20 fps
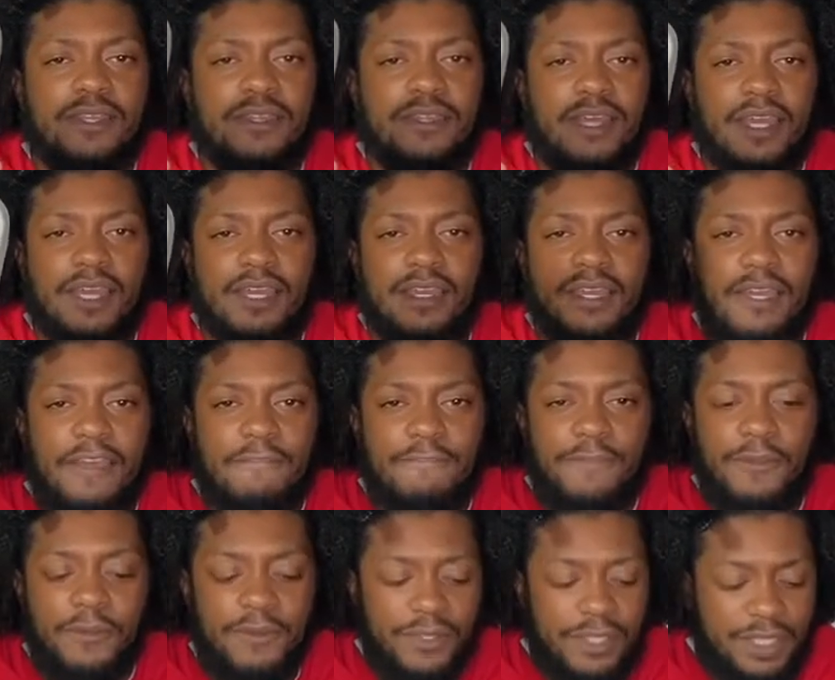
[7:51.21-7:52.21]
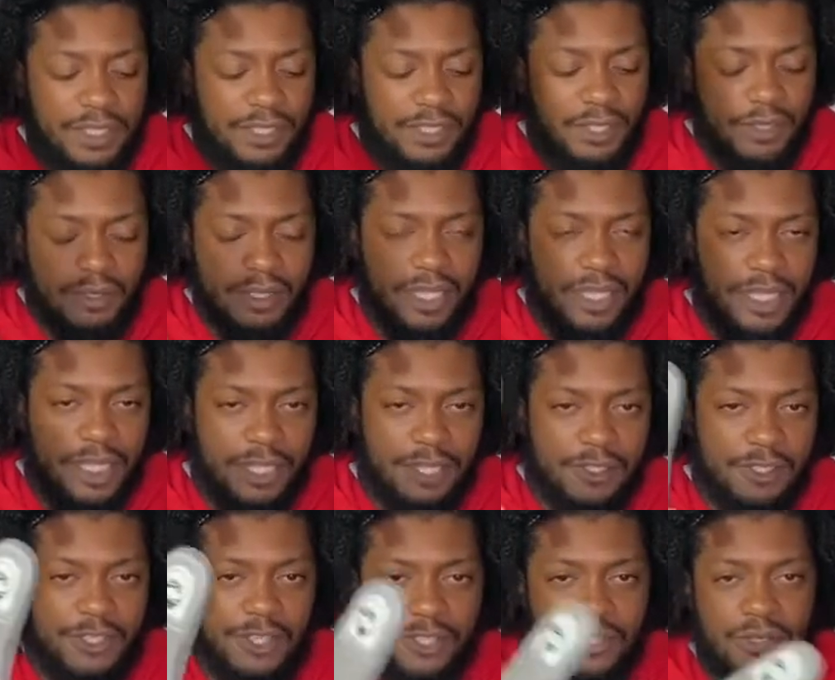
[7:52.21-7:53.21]
Like if you were just, you know, cleaning
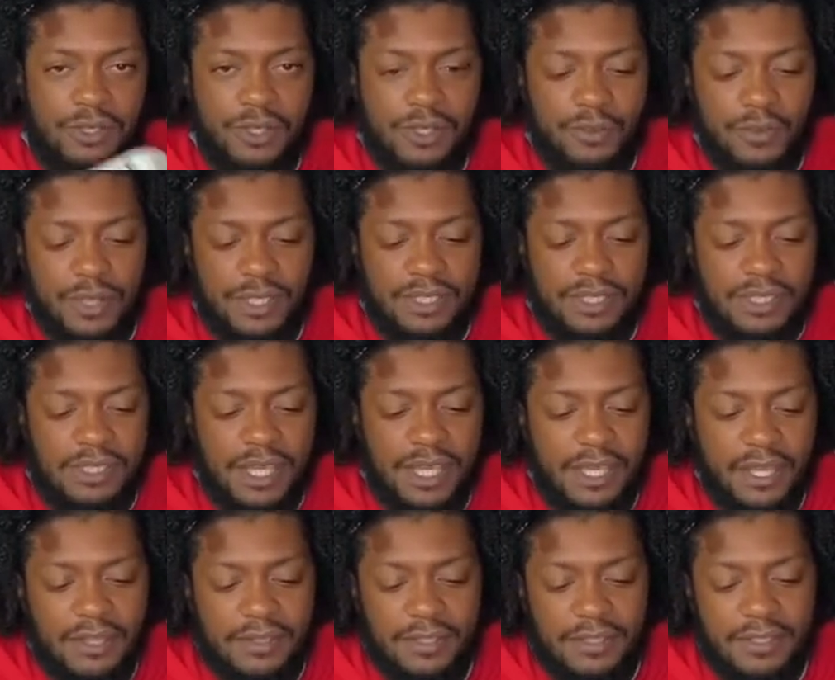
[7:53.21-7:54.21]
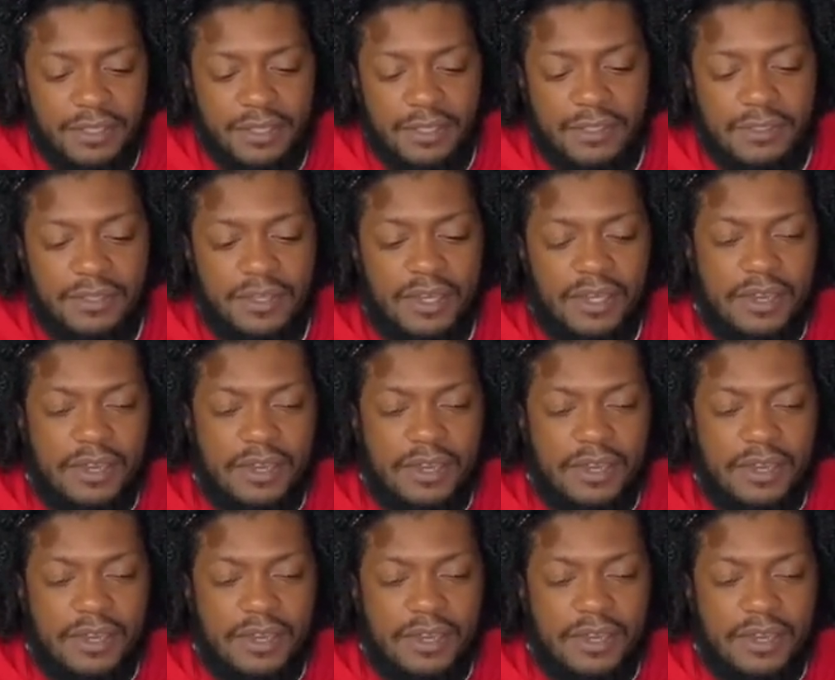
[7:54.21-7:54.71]
your shoe, you wanted to take off, you know,